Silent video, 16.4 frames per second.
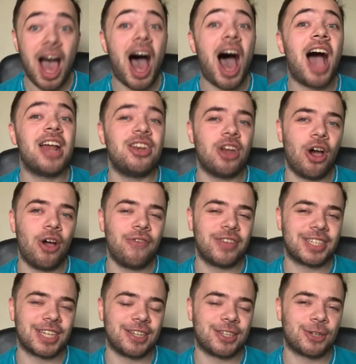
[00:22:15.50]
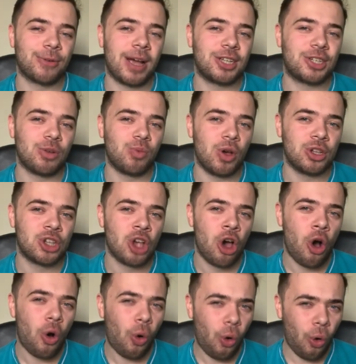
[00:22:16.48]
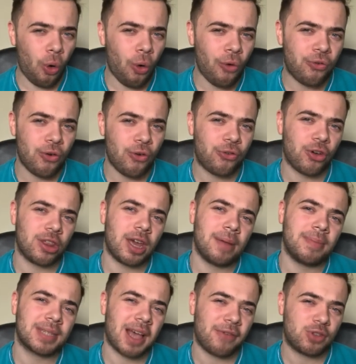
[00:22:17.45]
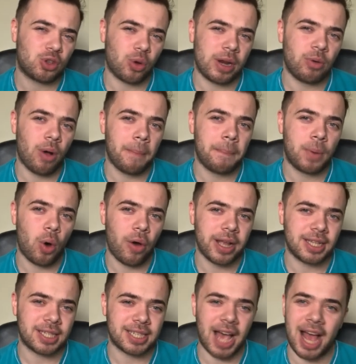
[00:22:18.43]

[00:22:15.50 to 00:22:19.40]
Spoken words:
I know the situation was awful for them to have 21 points,